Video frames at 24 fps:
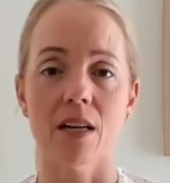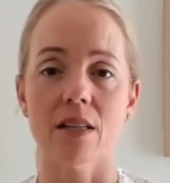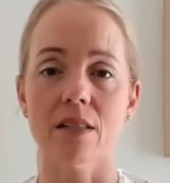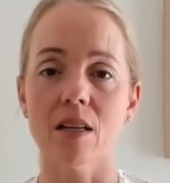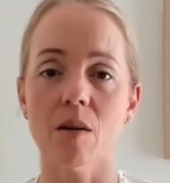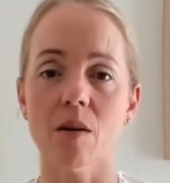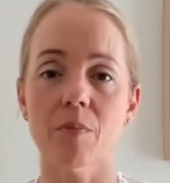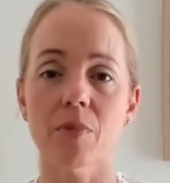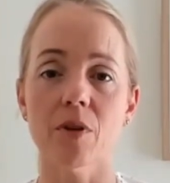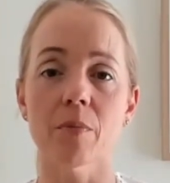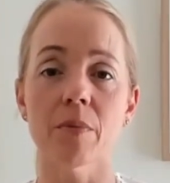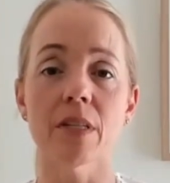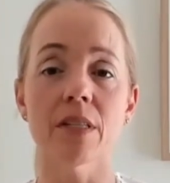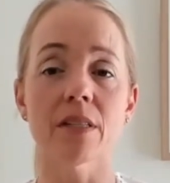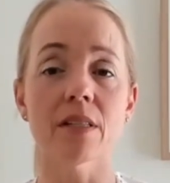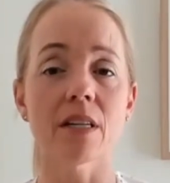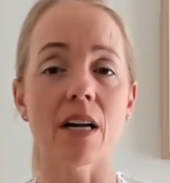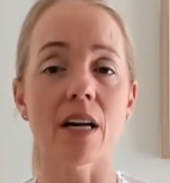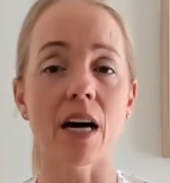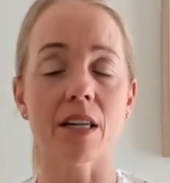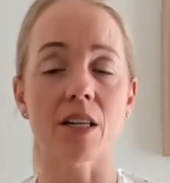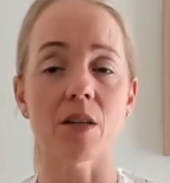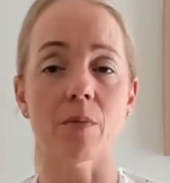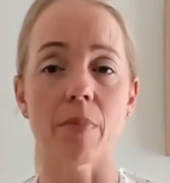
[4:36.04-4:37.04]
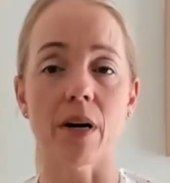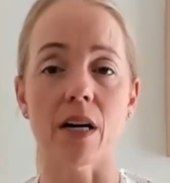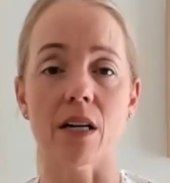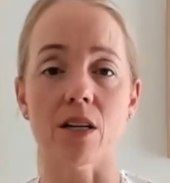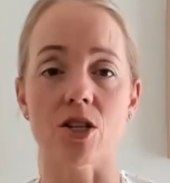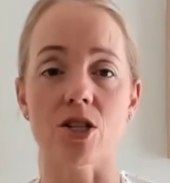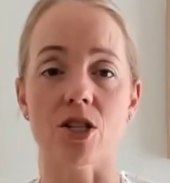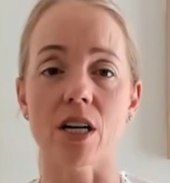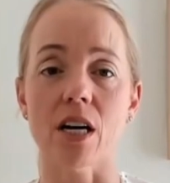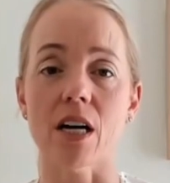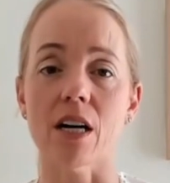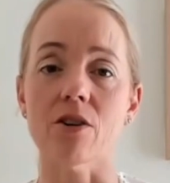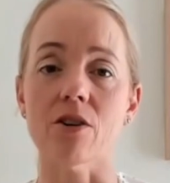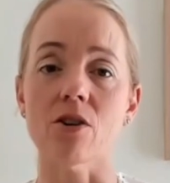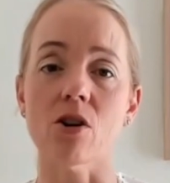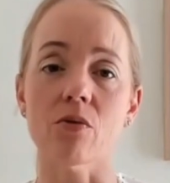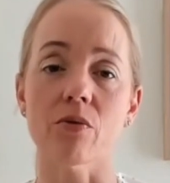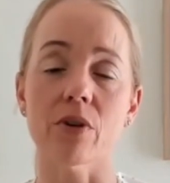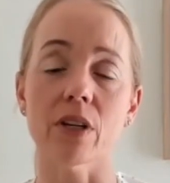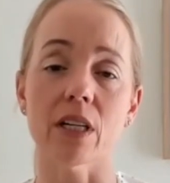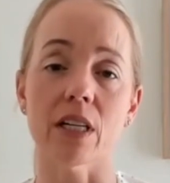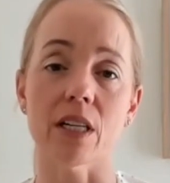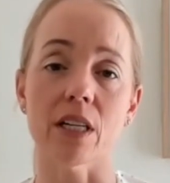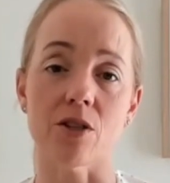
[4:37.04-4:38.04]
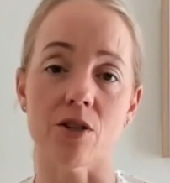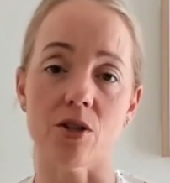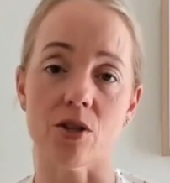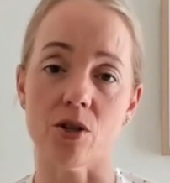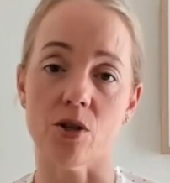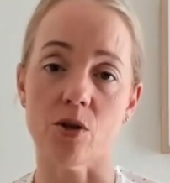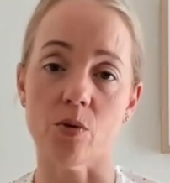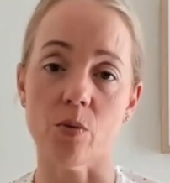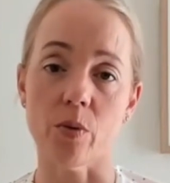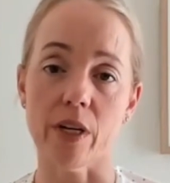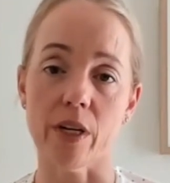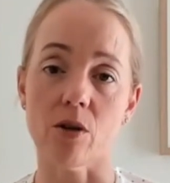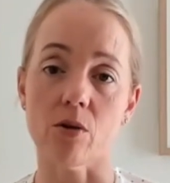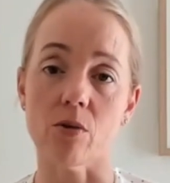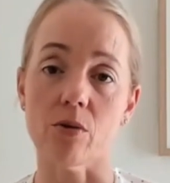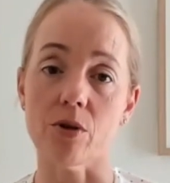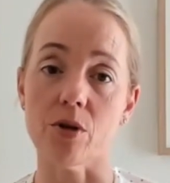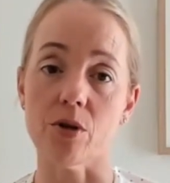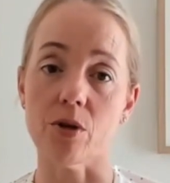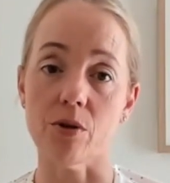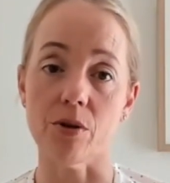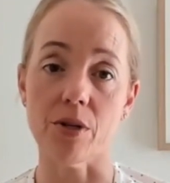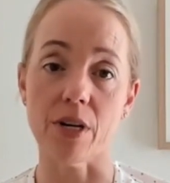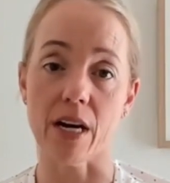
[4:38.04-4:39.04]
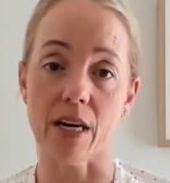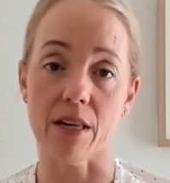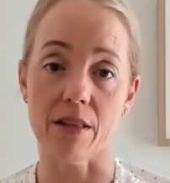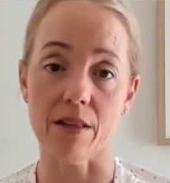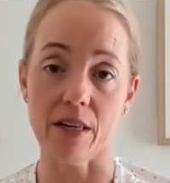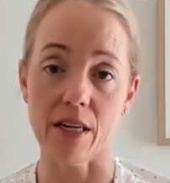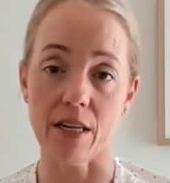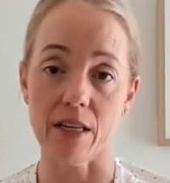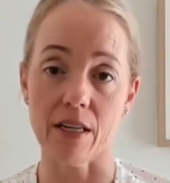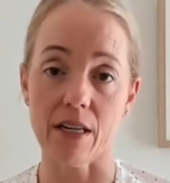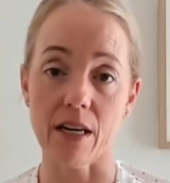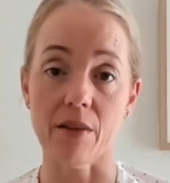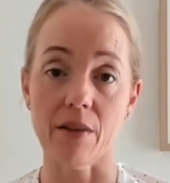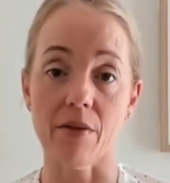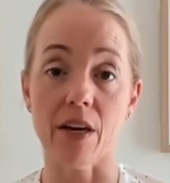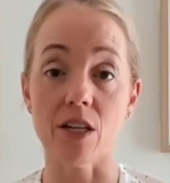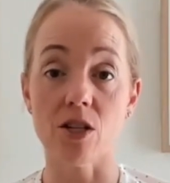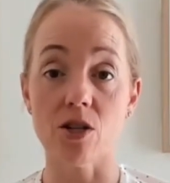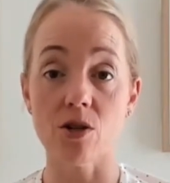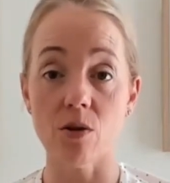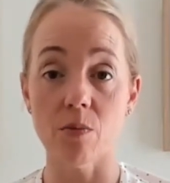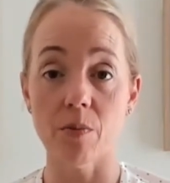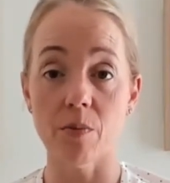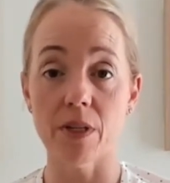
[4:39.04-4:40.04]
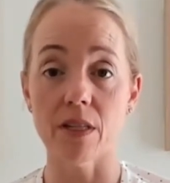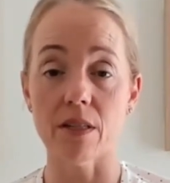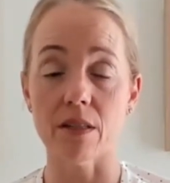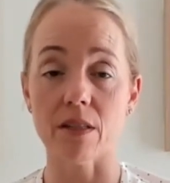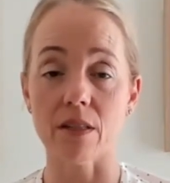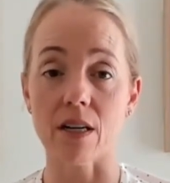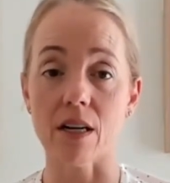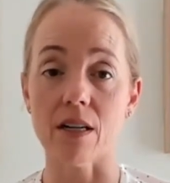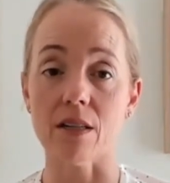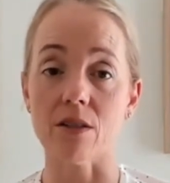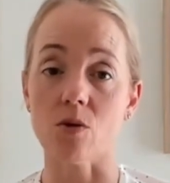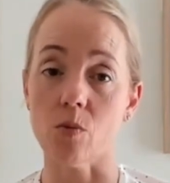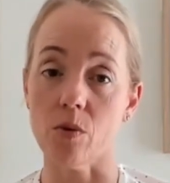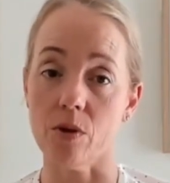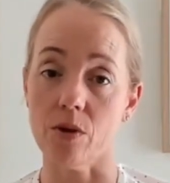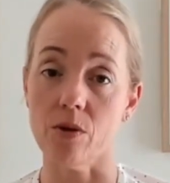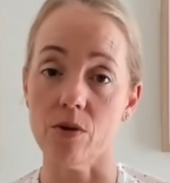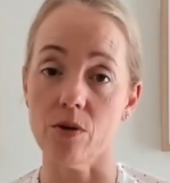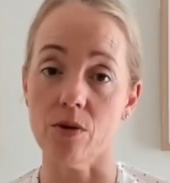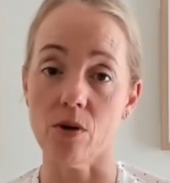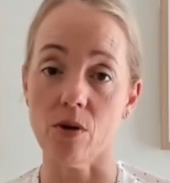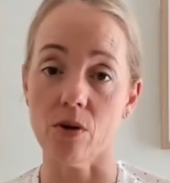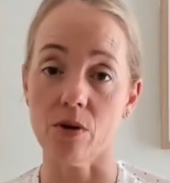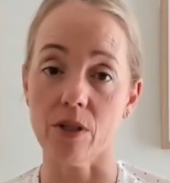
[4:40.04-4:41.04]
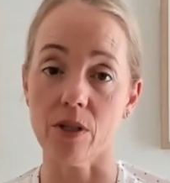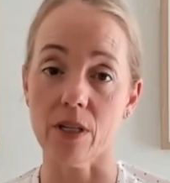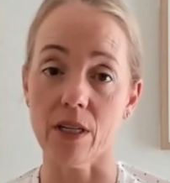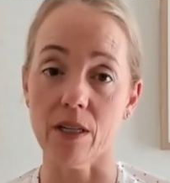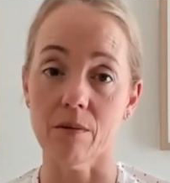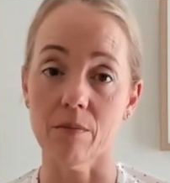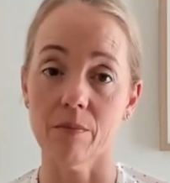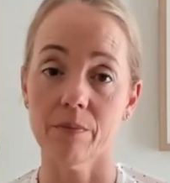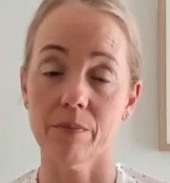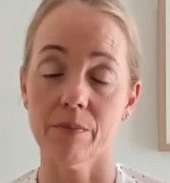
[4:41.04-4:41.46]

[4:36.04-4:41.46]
Supplements and acupuncture are not really a 2-week or 2-day thing, and they should be discussed with your doctor.